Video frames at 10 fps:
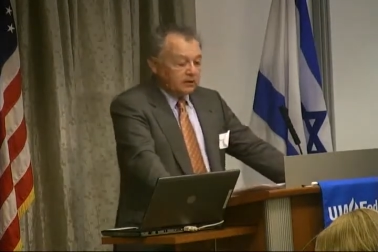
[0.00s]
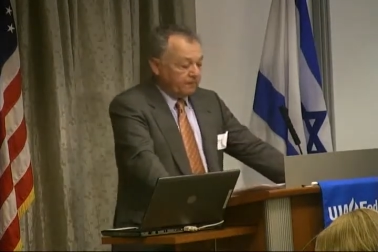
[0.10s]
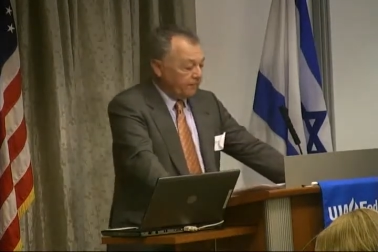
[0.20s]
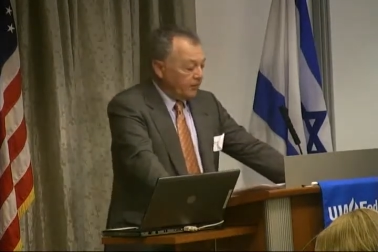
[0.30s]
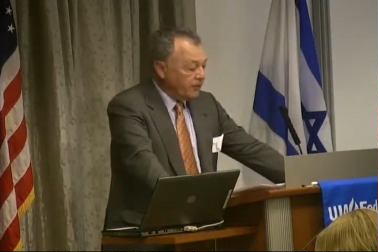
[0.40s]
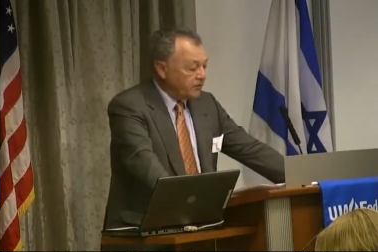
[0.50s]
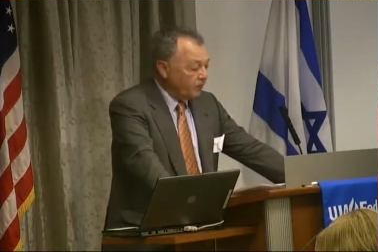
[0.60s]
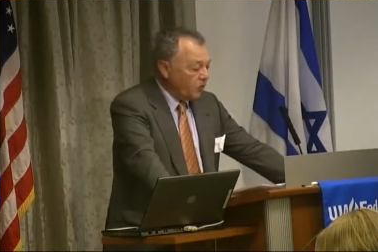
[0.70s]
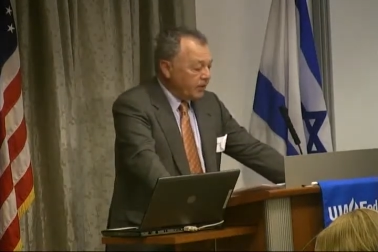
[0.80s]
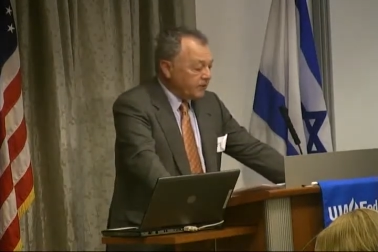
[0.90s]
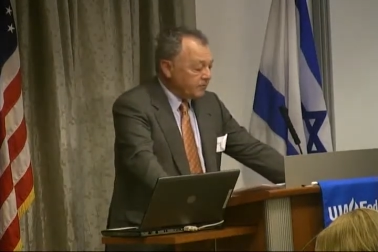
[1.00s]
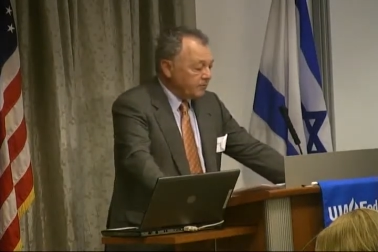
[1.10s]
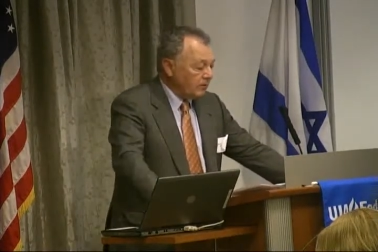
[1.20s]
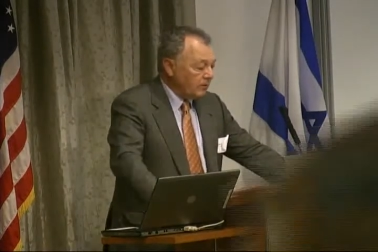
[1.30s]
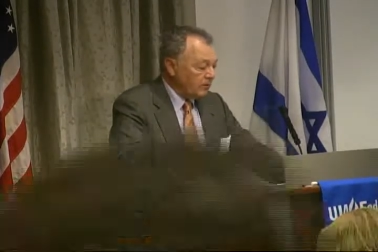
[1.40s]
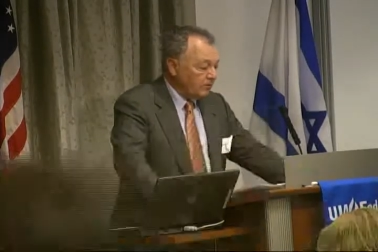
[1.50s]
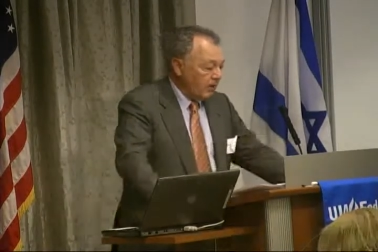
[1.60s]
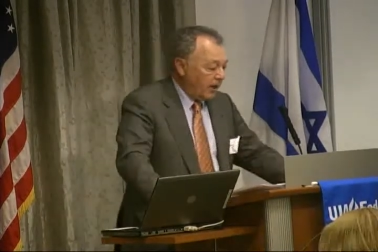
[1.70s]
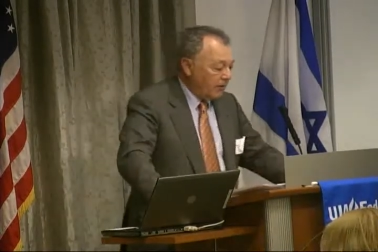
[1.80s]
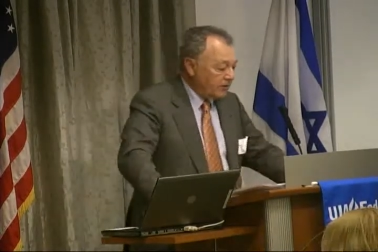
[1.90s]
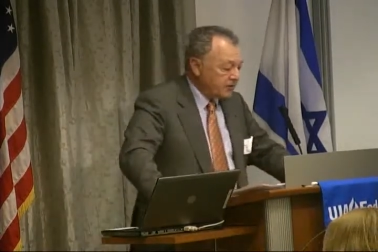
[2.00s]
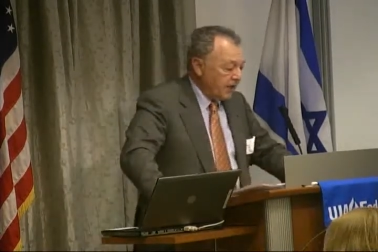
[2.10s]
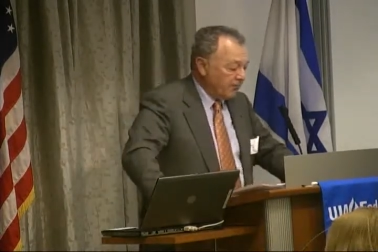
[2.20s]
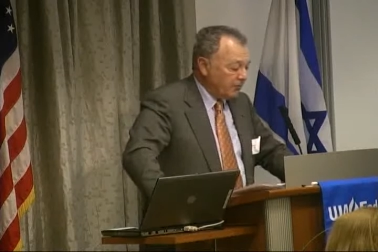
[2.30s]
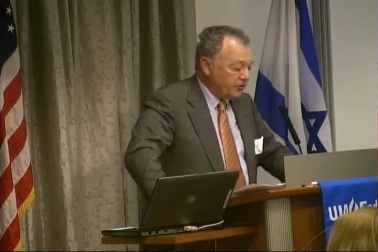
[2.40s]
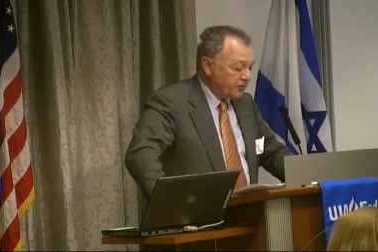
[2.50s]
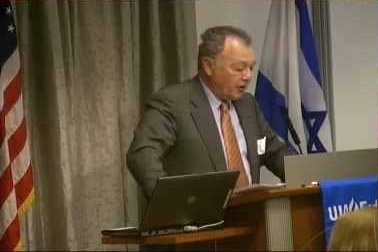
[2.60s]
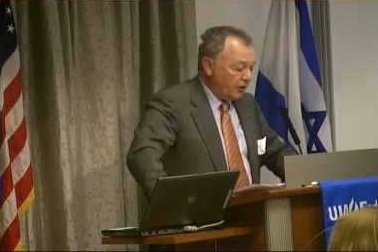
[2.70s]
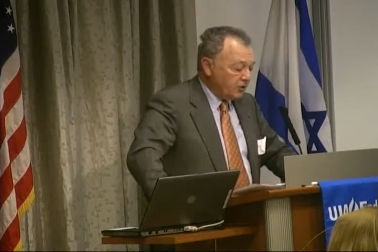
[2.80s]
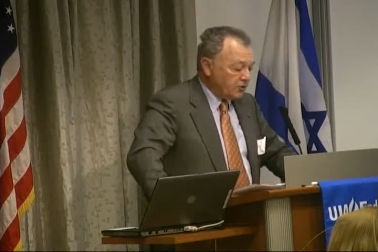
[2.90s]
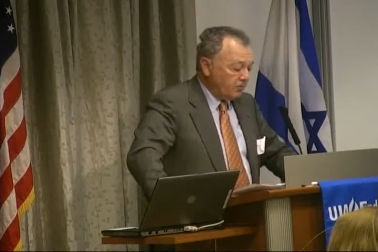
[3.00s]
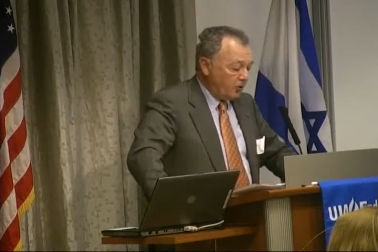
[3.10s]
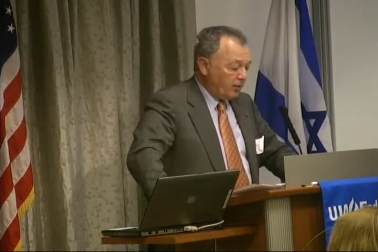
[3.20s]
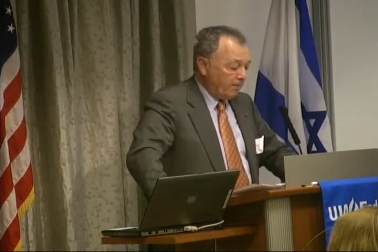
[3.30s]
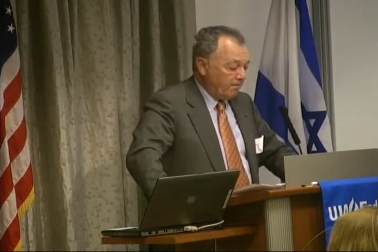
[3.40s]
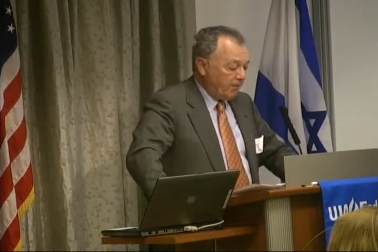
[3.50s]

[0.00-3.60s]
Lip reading: To fill these voids, Meier established the Hertzberg